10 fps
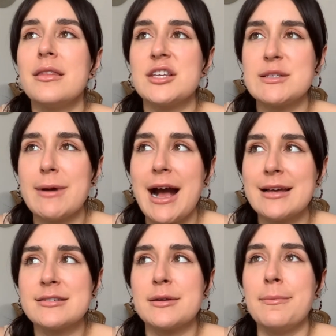this
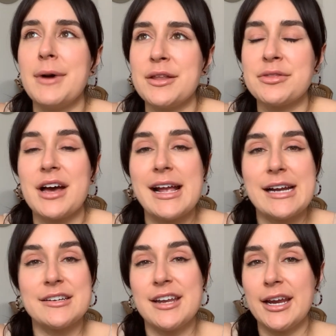past month I
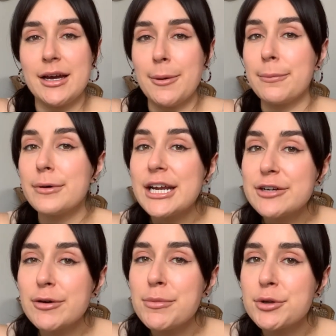had to take a break
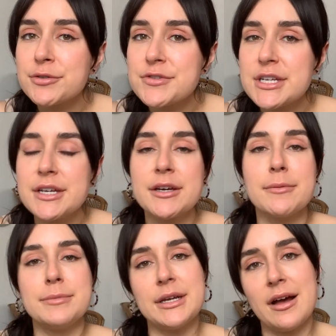from
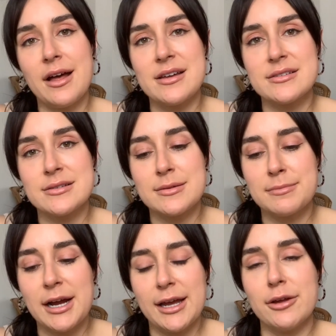thrifting because
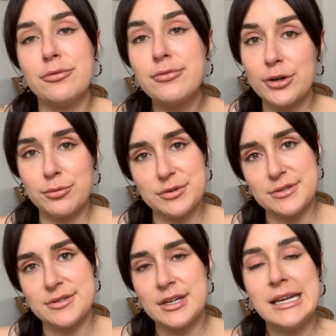my foot
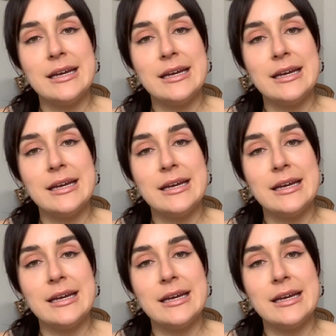was